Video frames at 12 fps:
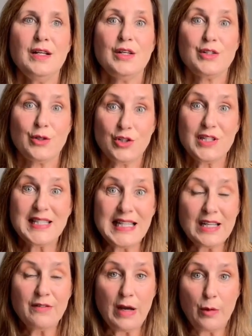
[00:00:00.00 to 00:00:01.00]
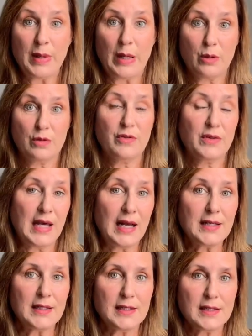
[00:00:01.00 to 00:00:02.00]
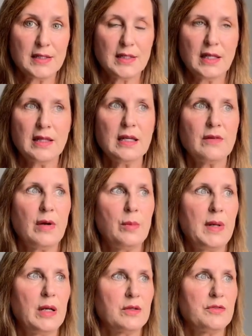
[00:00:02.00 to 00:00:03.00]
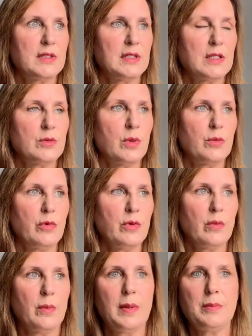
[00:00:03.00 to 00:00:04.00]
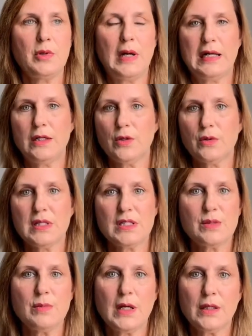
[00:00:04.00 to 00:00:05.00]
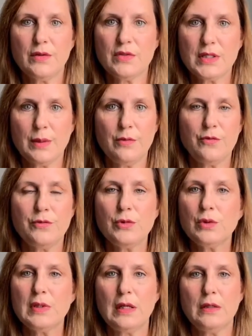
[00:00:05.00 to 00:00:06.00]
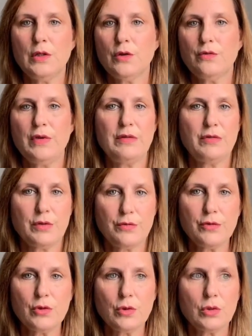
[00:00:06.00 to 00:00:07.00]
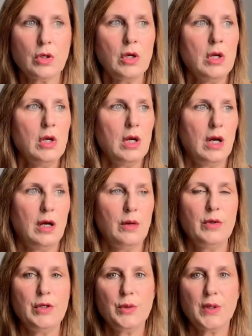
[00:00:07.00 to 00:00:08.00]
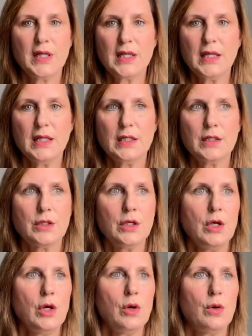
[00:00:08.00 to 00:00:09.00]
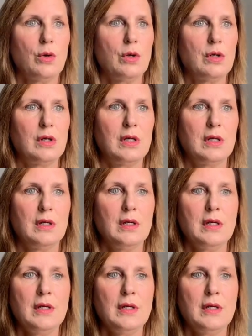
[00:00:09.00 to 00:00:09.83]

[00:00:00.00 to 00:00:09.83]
So just think of how powerful that is. And think of how powerful it is when we remember, I don't know, the smell of some food, that your favorite food when you were a kid, or